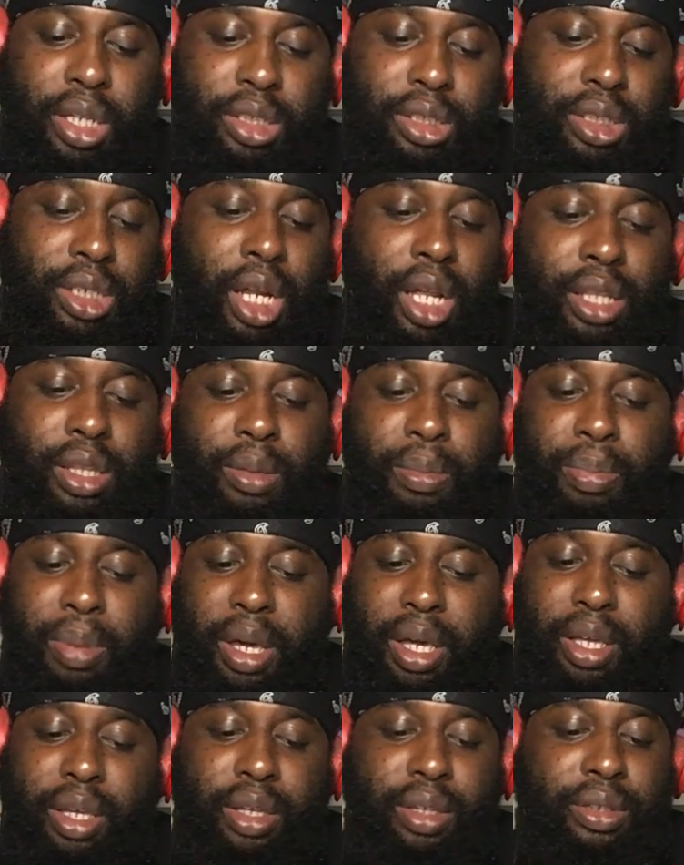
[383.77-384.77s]
Shout out to
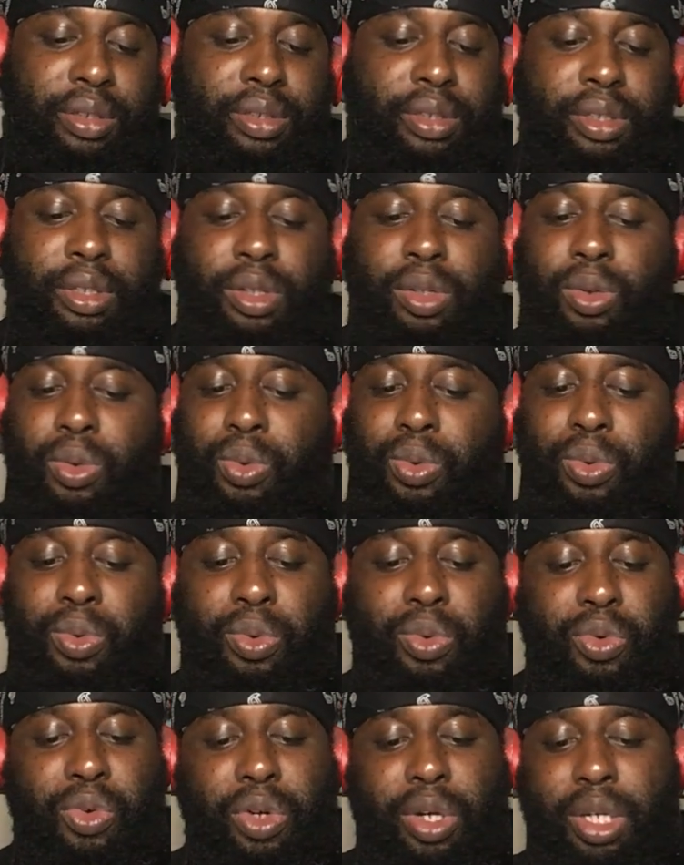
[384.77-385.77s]
Becky, you
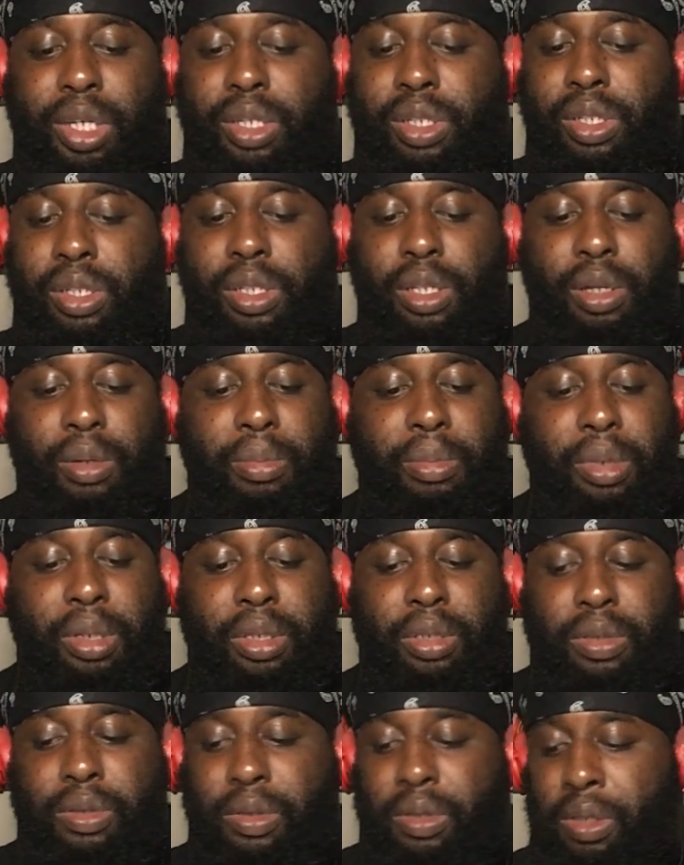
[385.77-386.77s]
crazy son
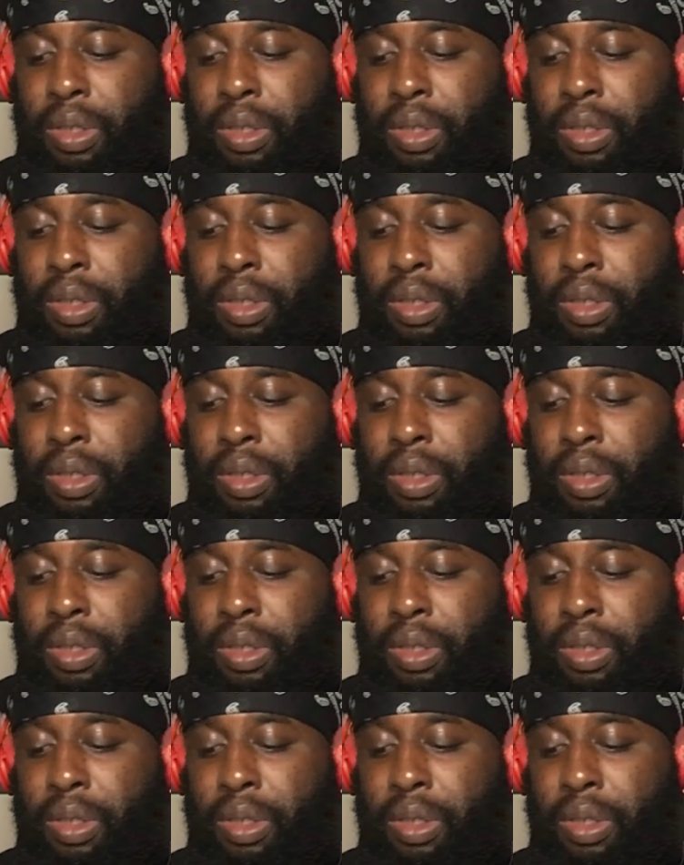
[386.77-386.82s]
bitch.